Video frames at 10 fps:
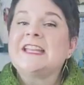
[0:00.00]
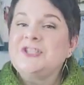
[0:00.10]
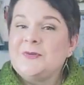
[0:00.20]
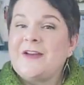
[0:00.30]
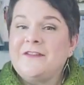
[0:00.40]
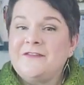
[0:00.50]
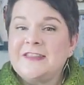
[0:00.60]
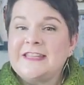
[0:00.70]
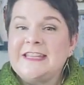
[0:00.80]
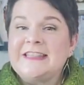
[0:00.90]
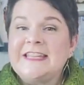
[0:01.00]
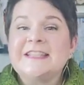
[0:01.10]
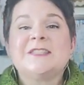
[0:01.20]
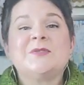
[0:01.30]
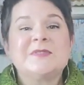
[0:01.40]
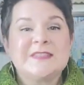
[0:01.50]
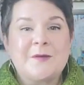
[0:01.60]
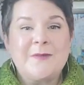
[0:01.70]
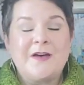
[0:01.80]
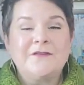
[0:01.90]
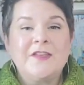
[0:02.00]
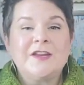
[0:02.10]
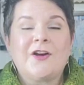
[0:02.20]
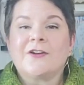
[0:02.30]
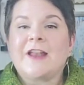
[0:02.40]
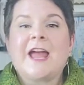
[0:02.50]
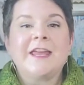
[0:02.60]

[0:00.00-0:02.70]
I do have affiliate links to some of the yarn.